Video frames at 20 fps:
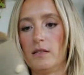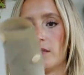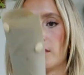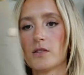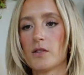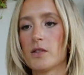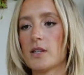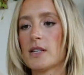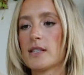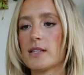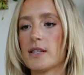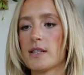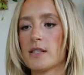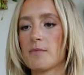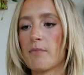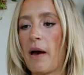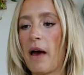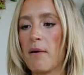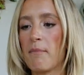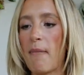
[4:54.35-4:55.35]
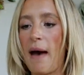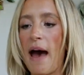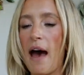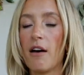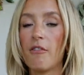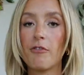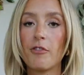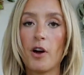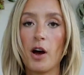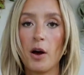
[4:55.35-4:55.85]
So this is my
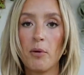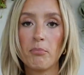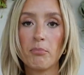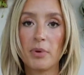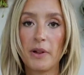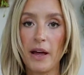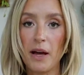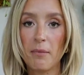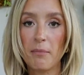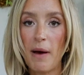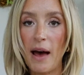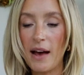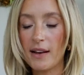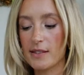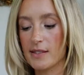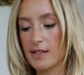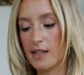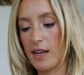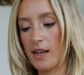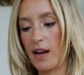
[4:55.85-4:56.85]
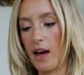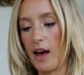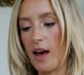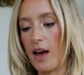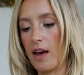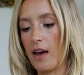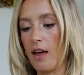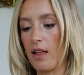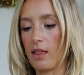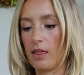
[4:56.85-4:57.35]
mat from Plant Mats and
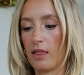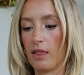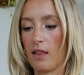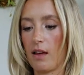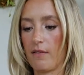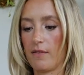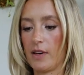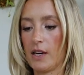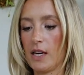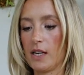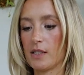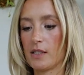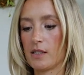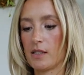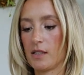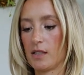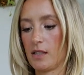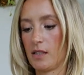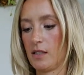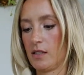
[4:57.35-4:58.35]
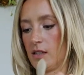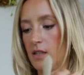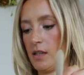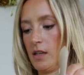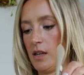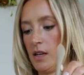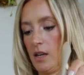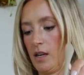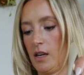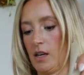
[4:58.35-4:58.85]
I love it.
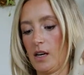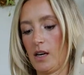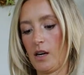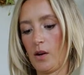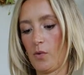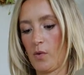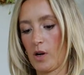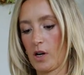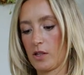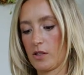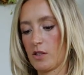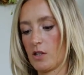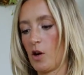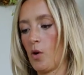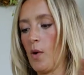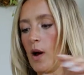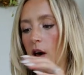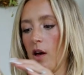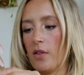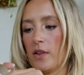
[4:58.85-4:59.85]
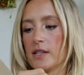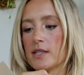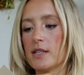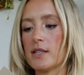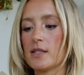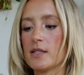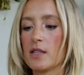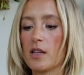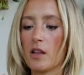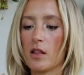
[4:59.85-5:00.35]
It works so well. This
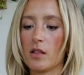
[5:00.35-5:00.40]
is the